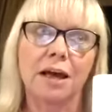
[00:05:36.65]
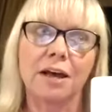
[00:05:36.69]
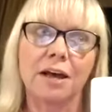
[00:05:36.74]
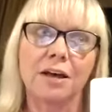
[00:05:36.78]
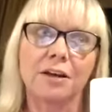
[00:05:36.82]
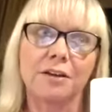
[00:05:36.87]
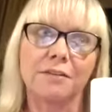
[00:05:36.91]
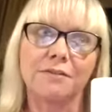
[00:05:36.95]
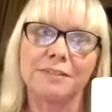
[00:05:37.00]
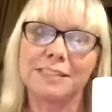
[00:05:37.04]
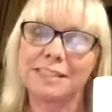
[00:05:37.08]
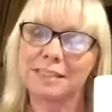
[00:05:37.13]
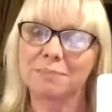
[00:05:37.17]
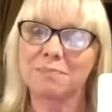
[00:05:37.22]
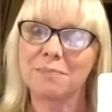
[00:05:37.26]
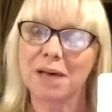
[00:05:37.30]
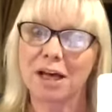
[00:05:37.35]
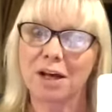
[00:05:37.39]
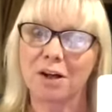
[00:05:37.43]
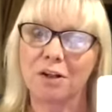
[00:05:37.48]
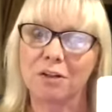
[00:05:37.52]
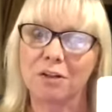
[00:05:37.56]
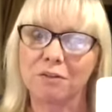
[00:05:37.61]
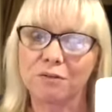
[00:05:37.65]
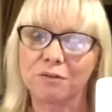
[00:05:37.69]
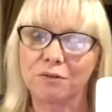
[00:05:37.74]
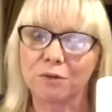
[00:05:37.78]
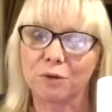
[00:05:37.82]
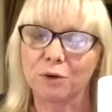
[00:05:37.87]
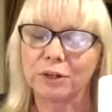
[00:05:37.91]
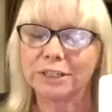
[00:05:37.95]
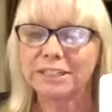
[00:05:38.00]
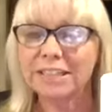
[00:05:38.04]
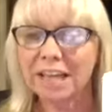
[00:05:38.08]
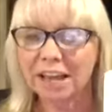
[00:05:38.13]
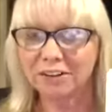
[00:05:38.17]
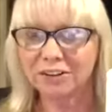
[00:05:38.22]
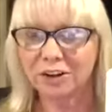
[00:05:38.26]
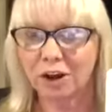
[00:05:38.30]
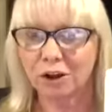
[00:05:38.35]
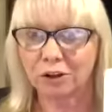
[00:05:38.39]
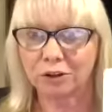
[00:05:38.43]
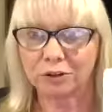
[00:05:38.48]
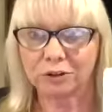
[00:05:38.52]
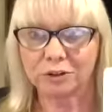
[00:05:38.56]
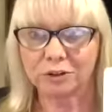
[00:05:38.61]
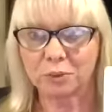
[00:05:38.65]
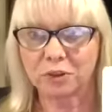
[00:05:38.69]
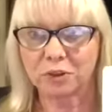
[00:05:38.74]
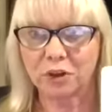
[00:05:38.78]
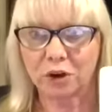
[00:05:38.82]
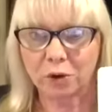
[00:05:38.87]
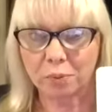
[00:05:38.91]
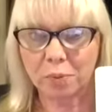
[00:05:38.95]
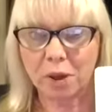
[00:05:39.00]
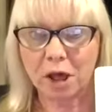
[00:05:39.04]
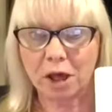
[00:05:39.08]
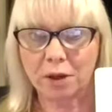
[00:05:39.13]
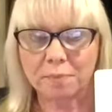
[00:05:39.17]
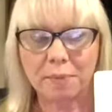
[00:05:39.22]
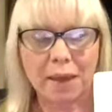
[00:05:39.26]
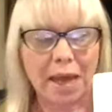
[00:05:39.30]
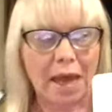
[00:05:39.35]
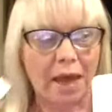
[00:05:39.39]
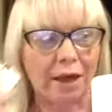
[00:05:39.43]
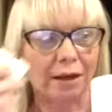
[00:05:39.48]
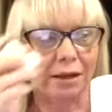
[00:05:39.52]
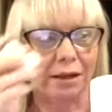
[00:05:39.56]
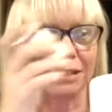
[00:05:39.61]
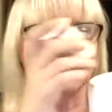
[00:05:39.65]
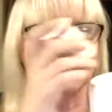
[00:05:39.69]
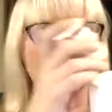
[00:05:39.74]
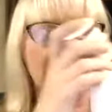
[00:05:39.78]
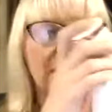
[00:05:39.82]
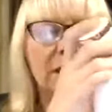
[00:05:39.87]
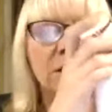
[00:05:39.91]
of smell for $10 with our pod packs.